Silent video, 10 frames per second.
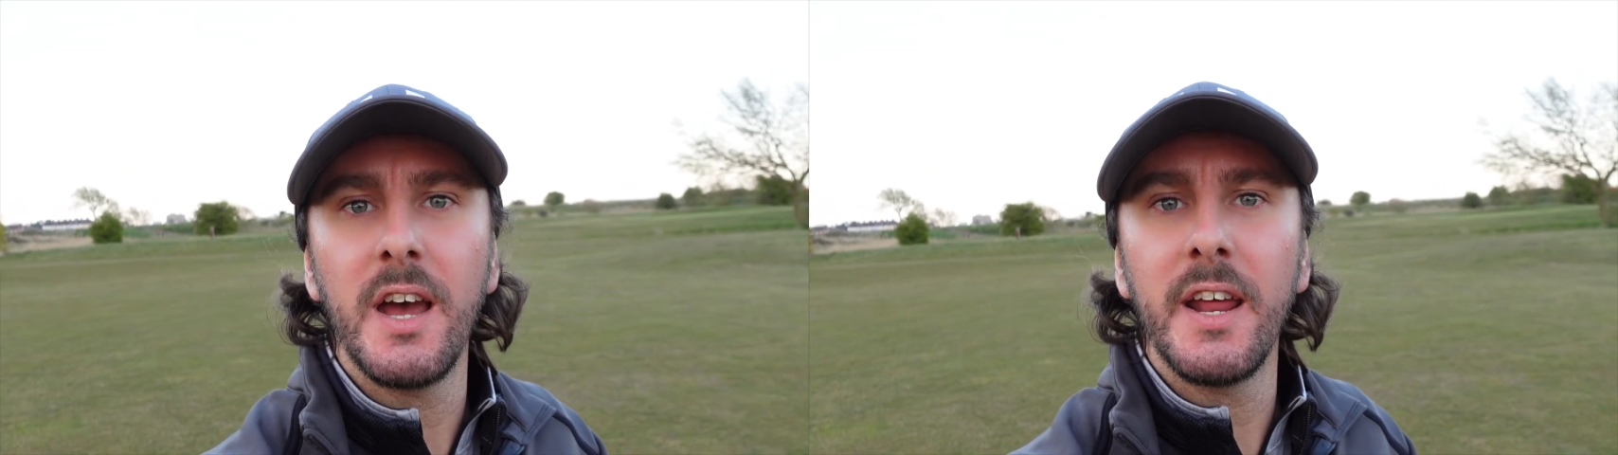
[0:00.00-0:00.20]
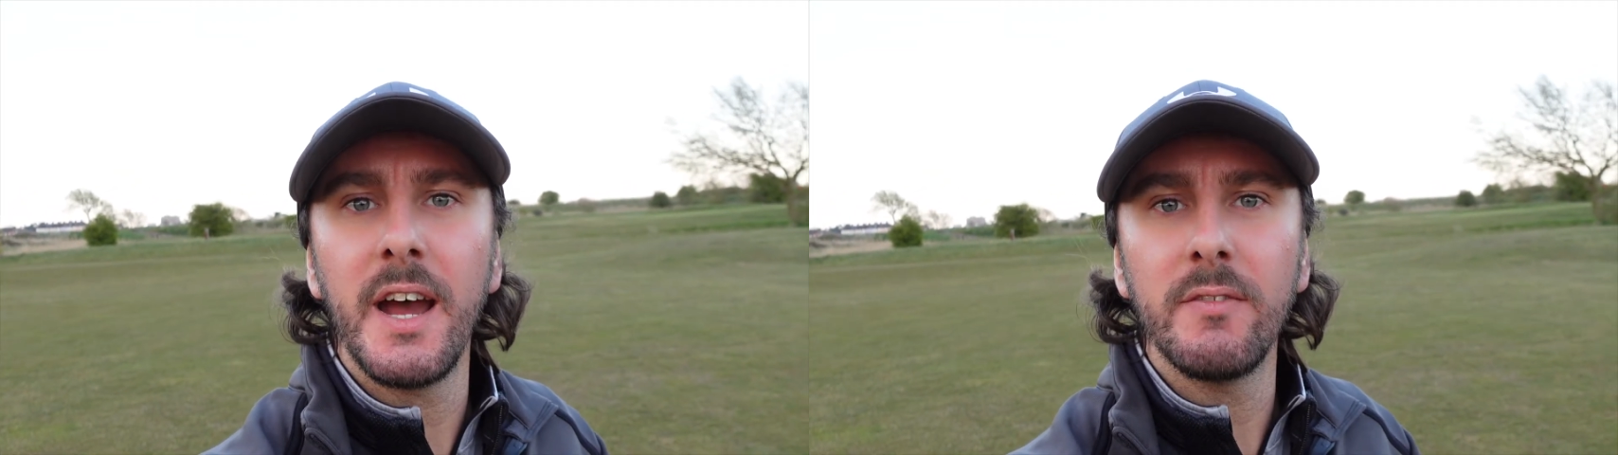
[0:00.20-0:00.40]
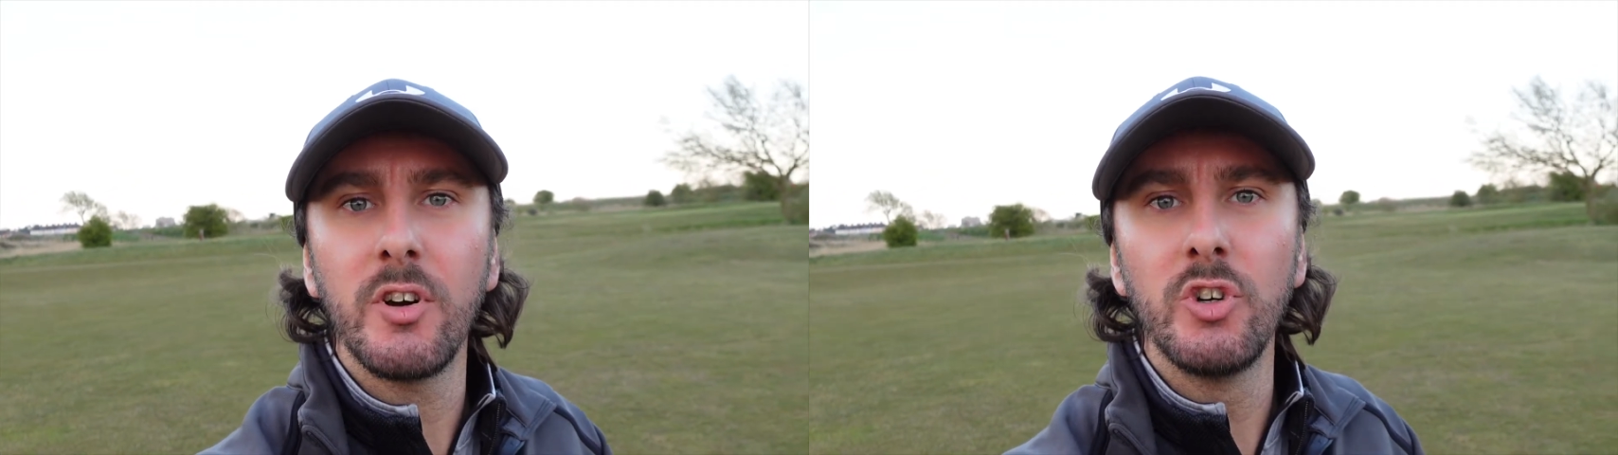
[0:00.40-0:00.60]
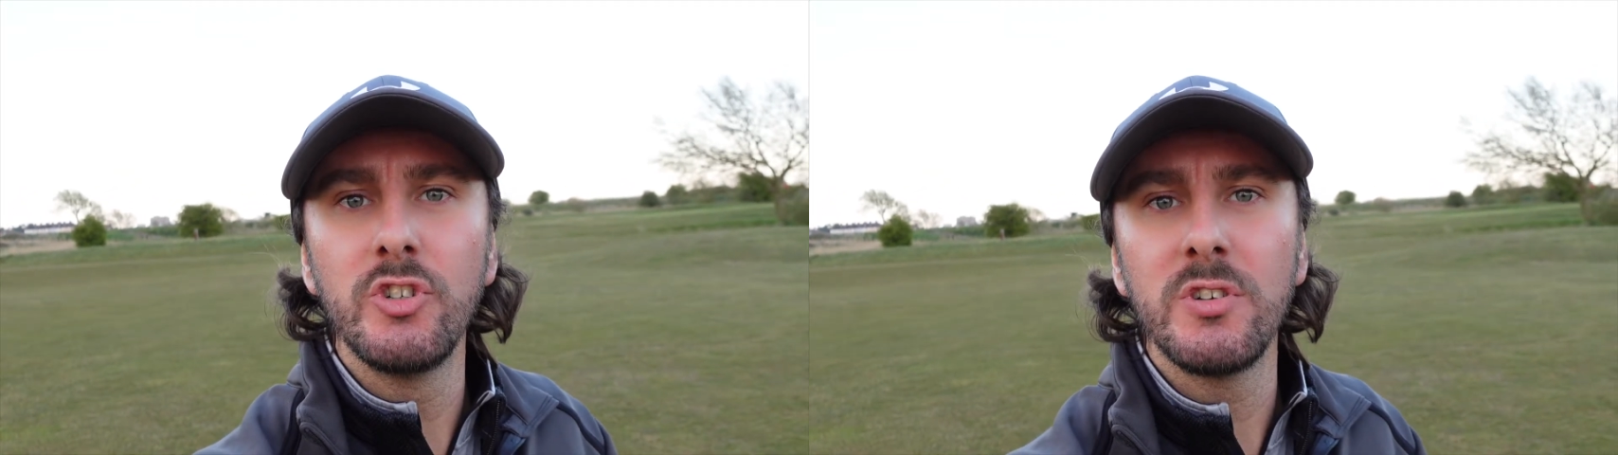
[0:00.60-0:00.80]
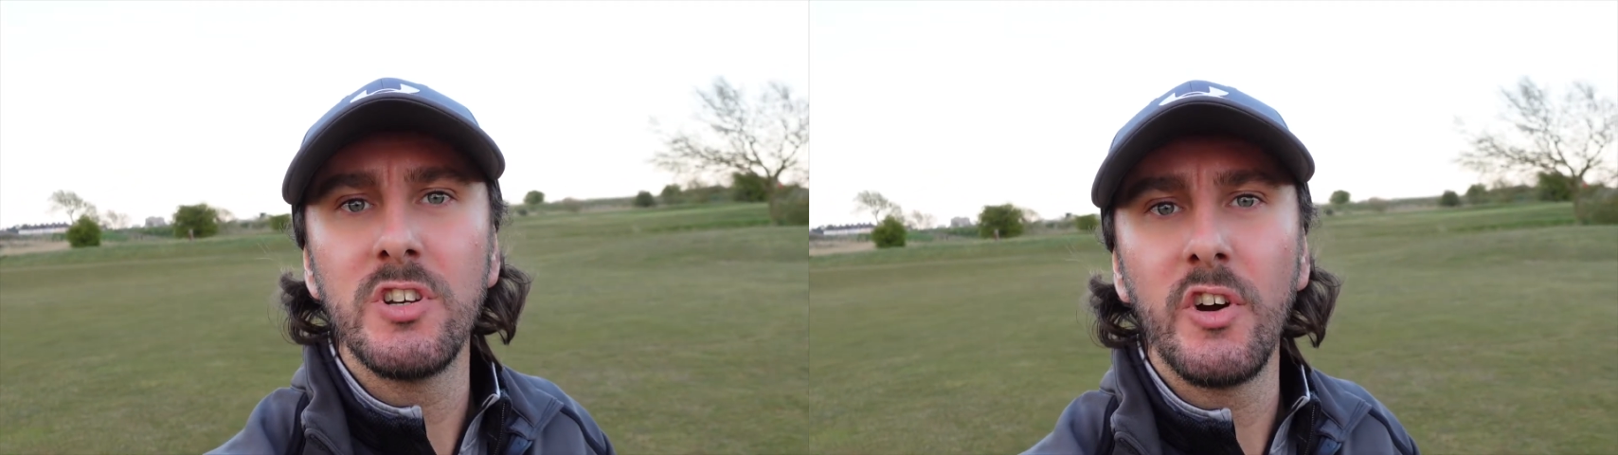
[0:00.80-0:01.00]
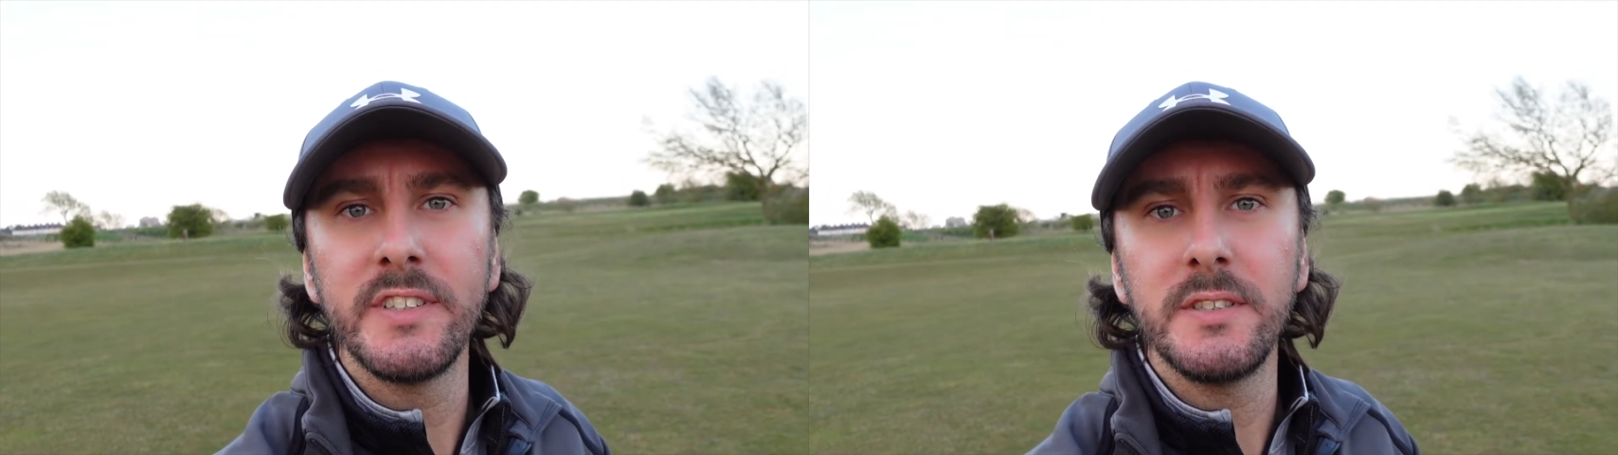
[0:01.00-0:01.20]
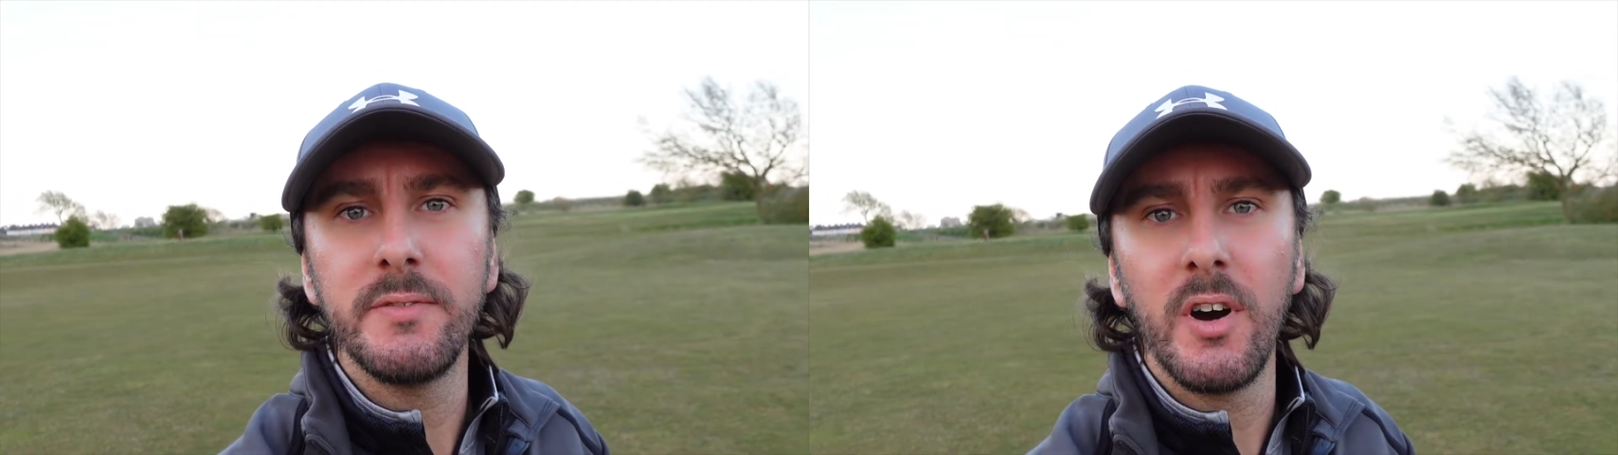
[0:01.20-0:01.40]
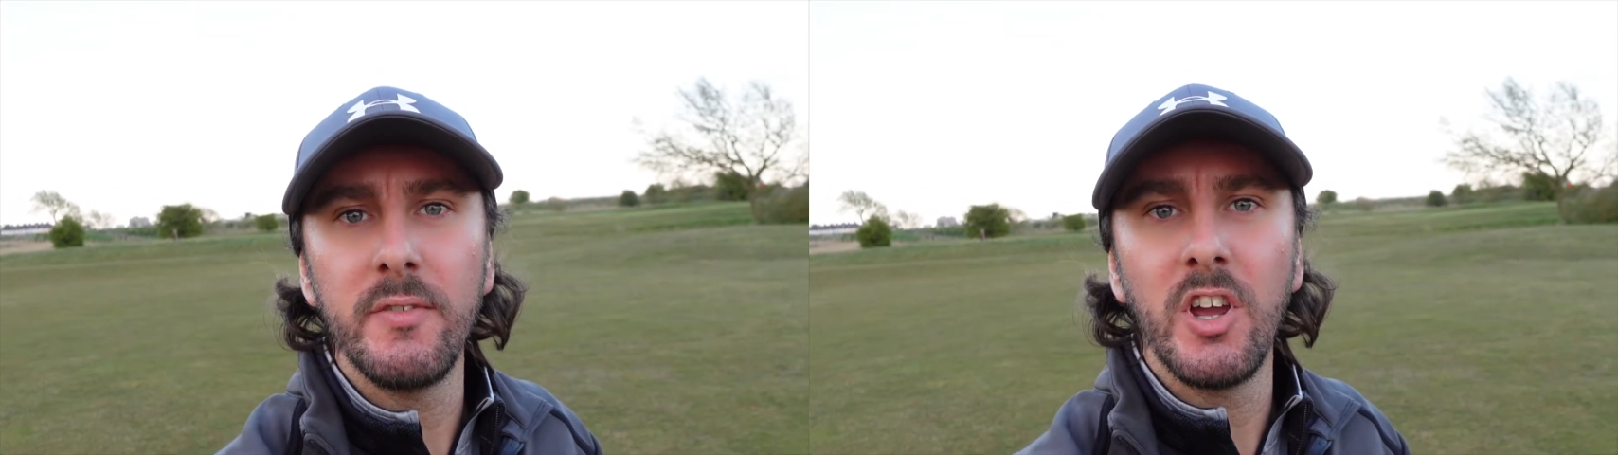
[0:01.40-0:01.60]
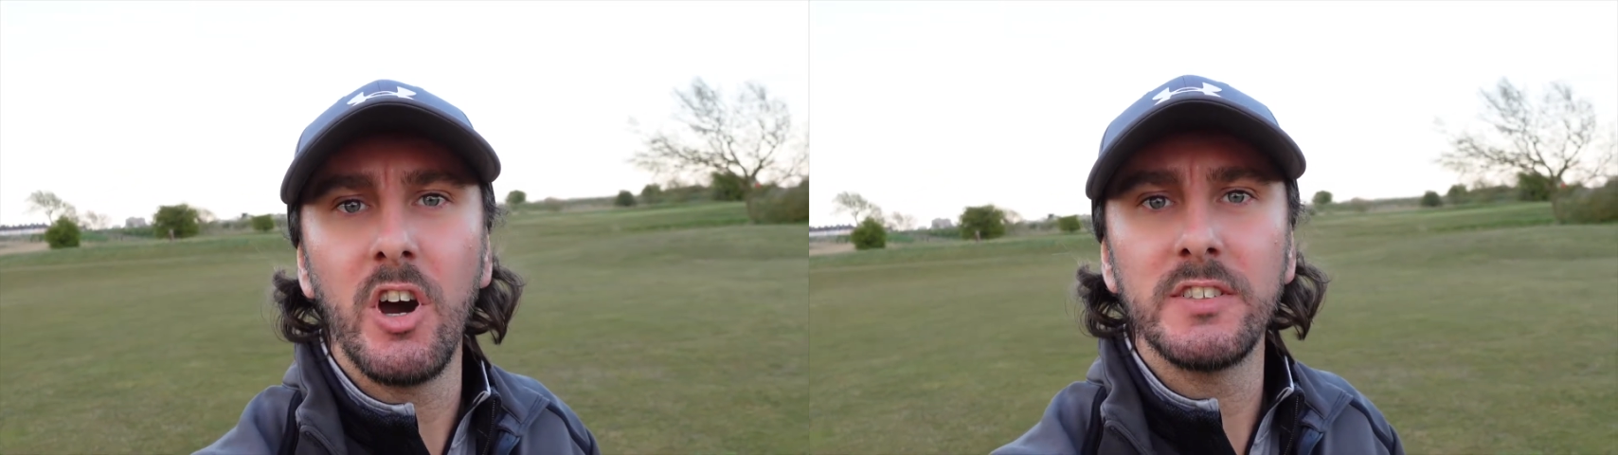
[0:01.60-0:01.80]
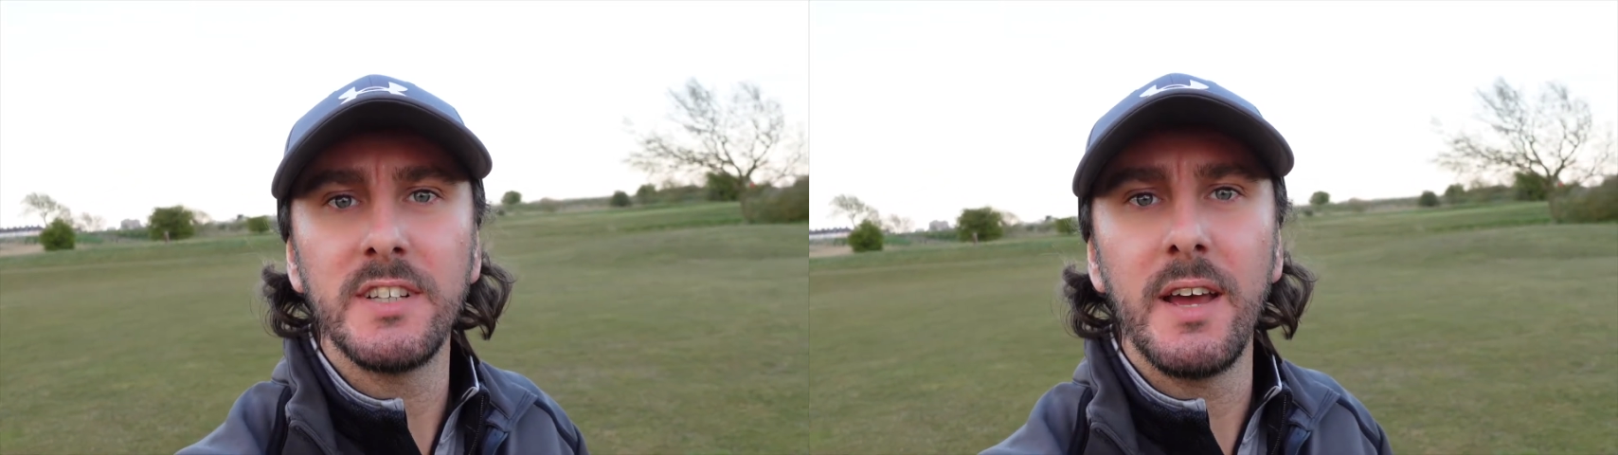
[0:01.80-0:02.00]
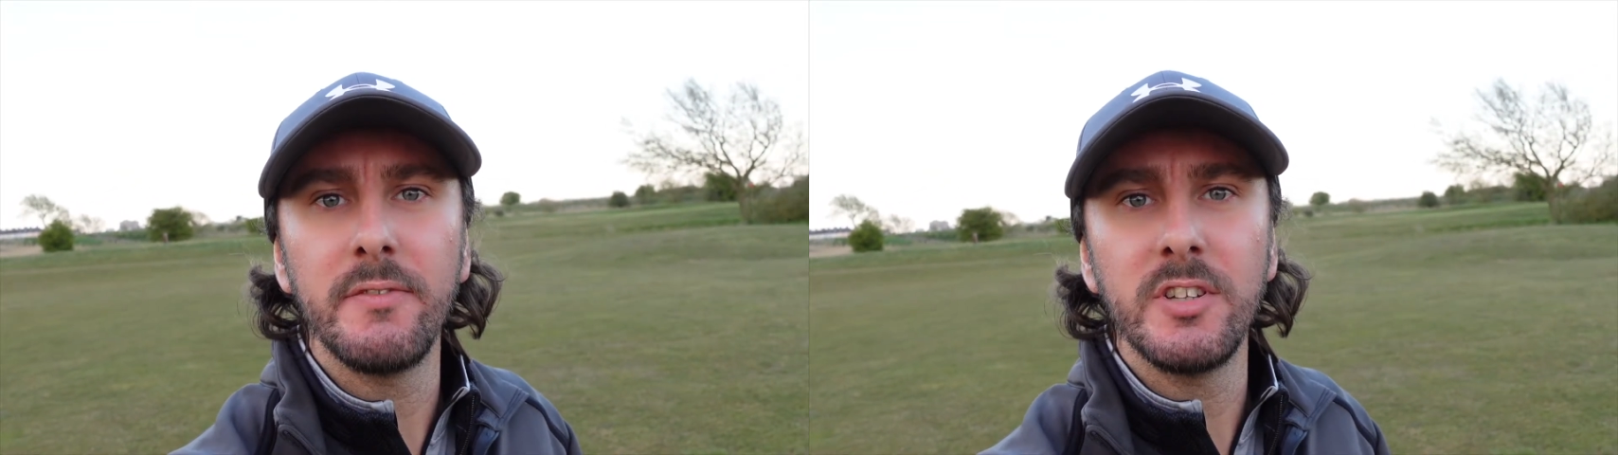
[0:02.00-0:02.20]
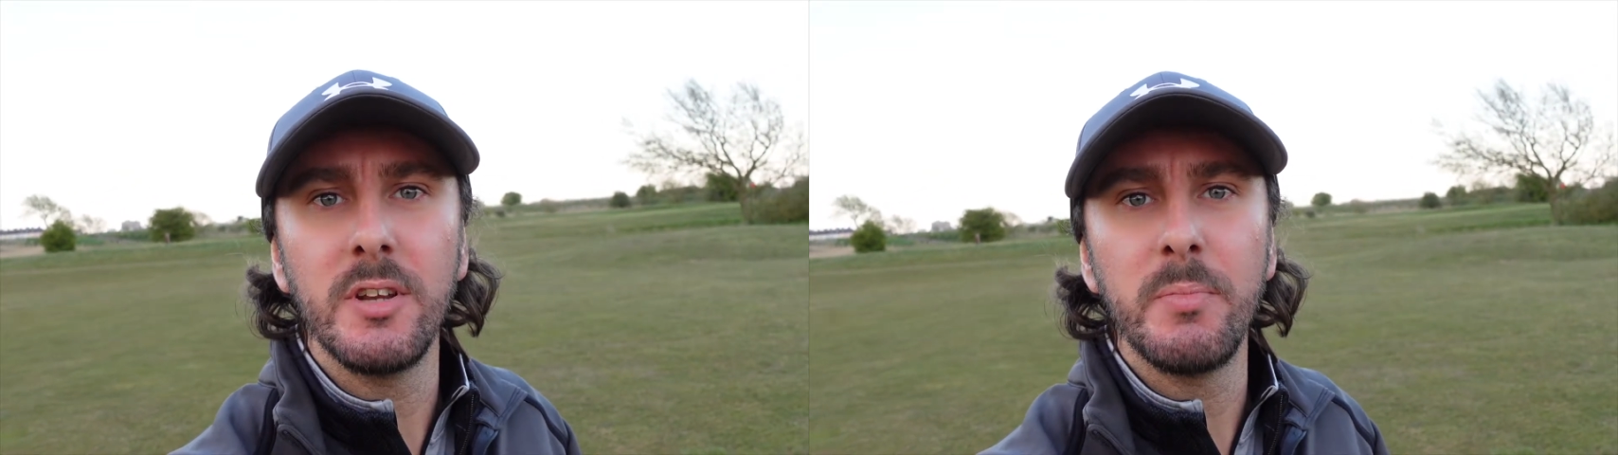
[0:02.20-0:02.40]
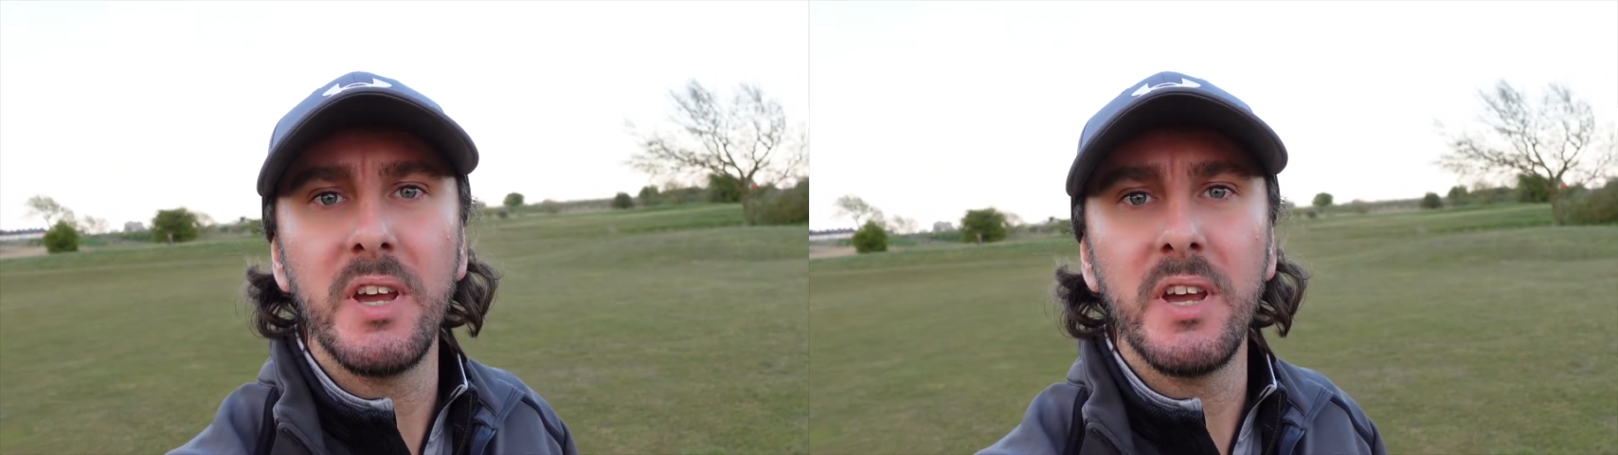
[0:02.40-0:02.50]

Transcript: and I have 195 yards left to the